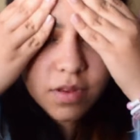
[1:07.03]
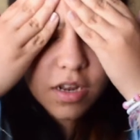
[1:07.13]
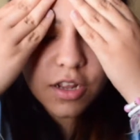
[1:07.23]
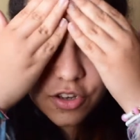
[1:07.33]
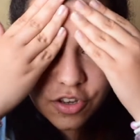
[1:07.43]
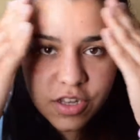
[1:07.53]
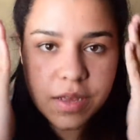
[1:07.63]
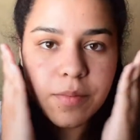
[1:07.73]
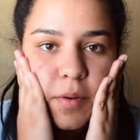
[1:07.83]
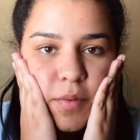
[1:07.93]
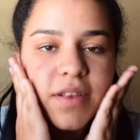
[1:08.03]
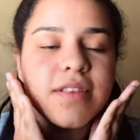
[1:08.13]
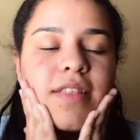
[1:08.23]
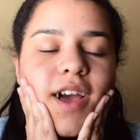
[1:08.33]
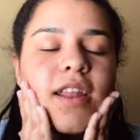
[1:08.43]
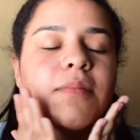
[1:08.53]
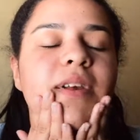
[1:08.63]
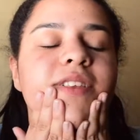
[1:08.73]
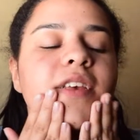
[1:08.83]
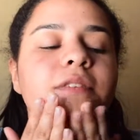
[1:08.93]
And I'll just keep on pressing that in
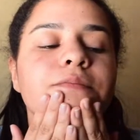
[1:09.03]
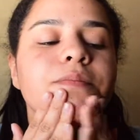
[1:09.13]
my skin.